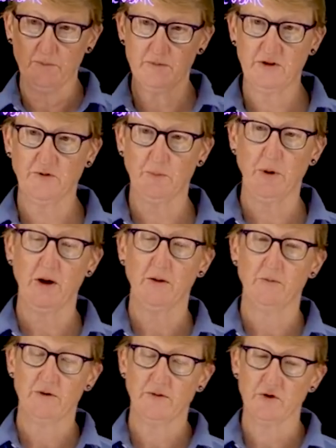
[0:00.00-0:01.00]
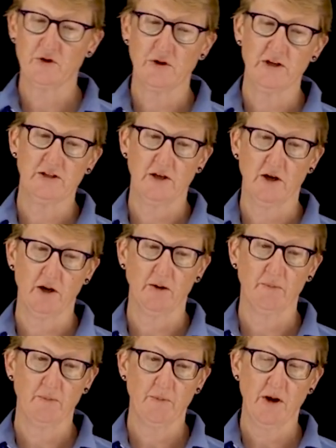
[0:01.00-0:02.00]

different strains in our